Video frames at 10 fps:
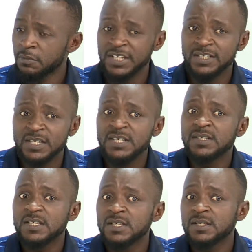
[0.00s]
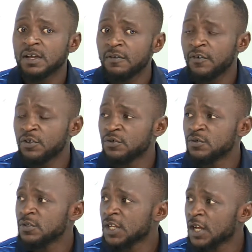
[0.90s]
things easier for you
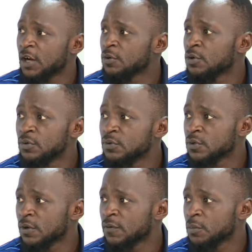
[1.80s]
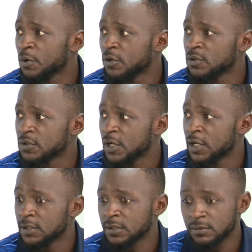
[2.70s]
to take out your goods off the ports.
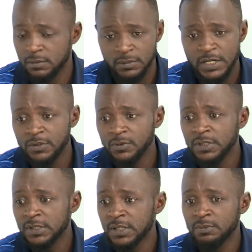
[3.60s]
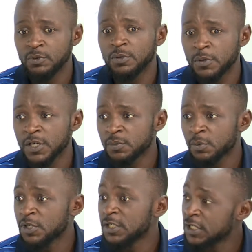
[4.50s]
And they're doing the same with the
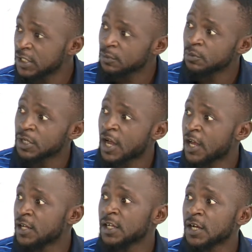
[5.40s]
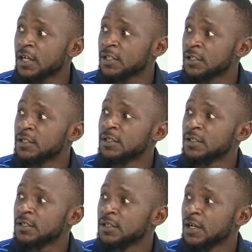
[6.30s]
passport. They did it with the ID card,
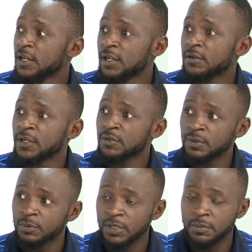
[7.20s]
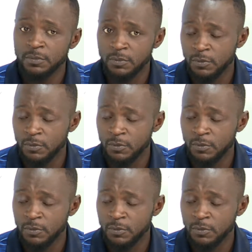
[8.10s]
and now they're doing with the